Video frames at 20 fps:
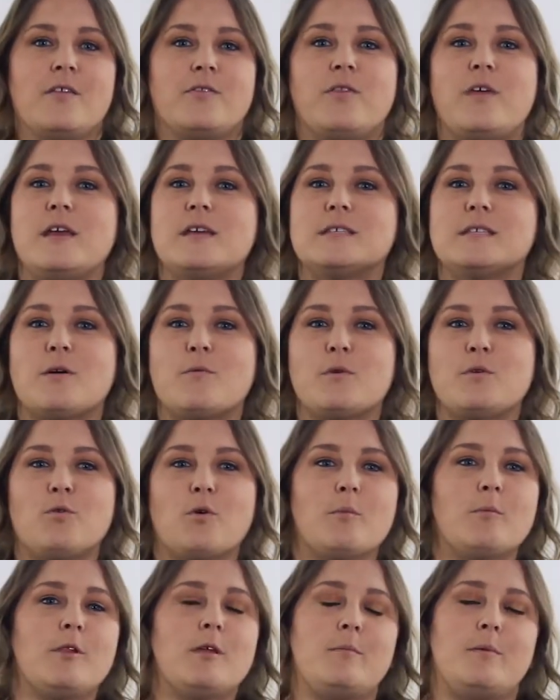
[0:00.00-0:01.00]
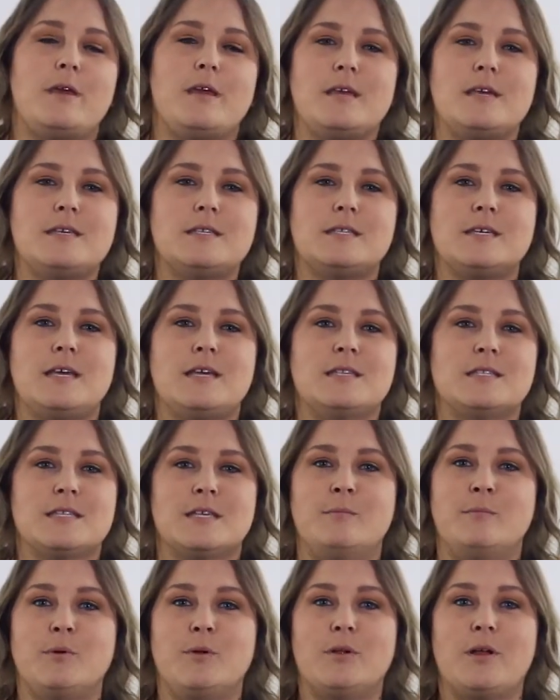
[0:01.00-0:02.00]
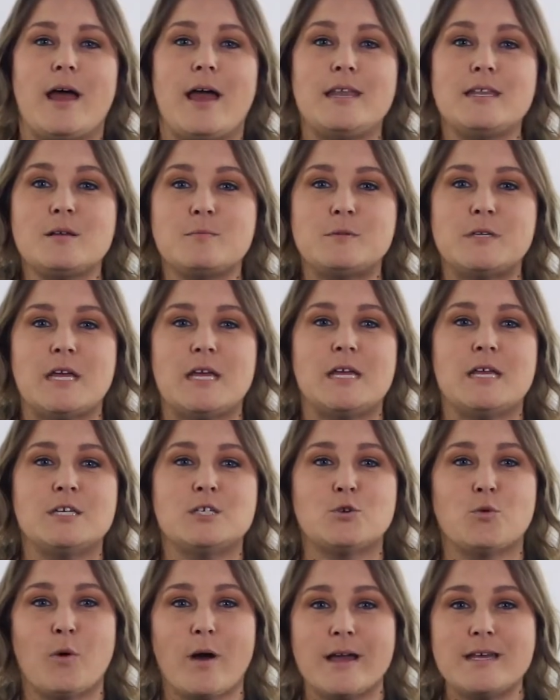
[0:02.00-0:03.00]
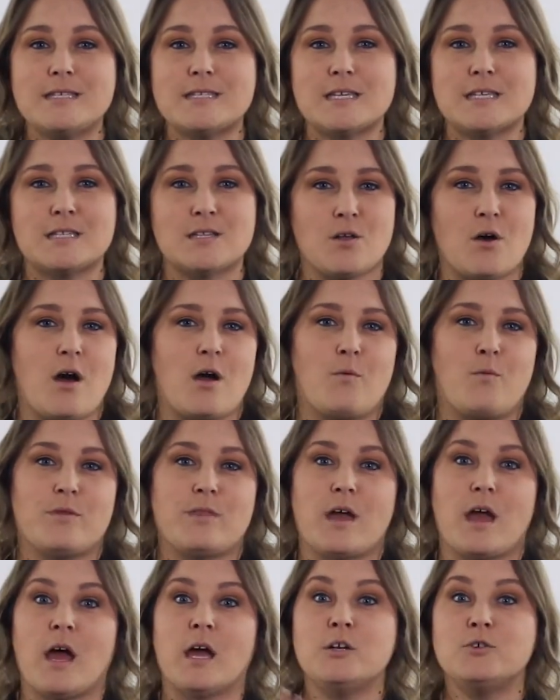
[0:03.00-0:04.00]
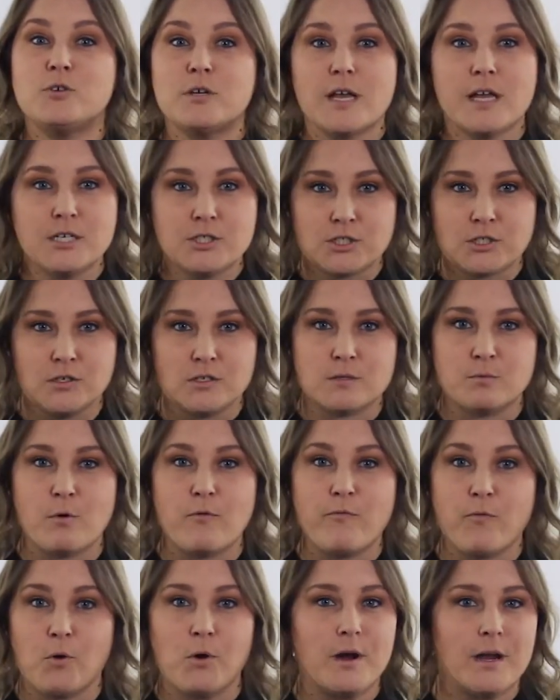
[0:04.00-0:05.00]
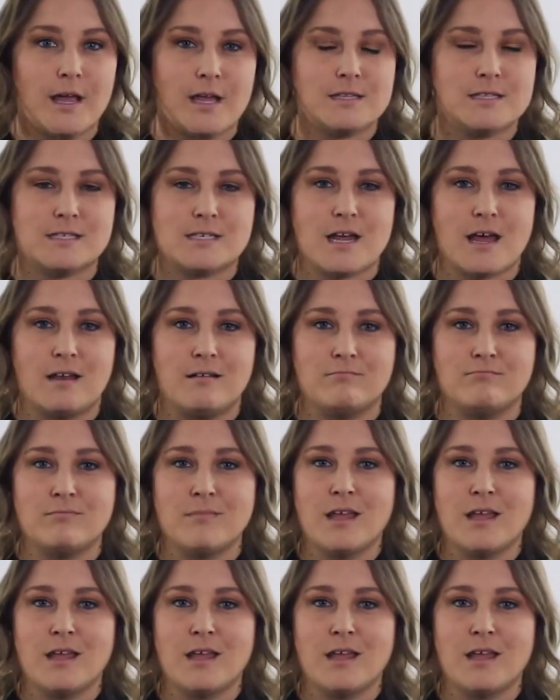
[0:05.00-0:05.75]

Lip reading: Things that would normally be easy and simple end up taking twice as long with 100 issues before it gets done.